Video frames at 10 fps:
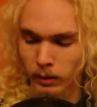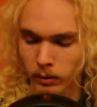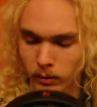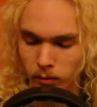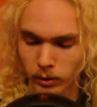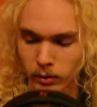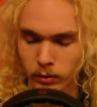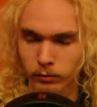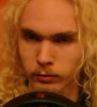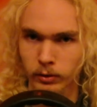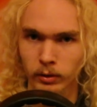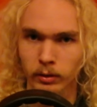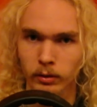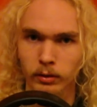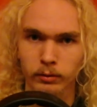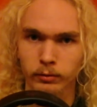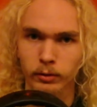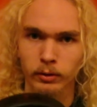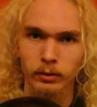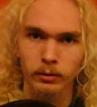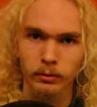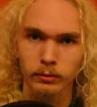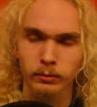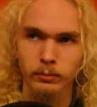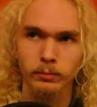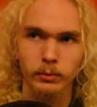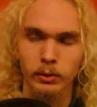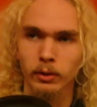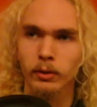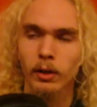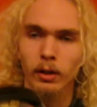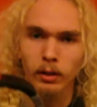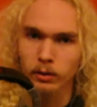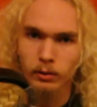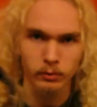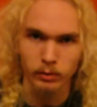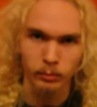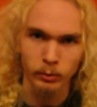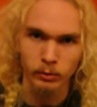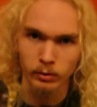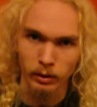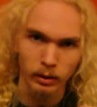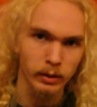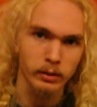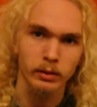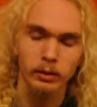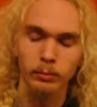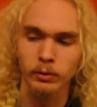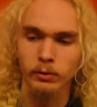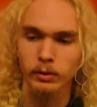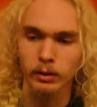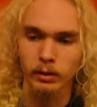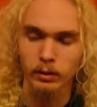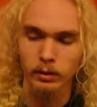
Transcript: They're very good for you know, acoustic music, classical music,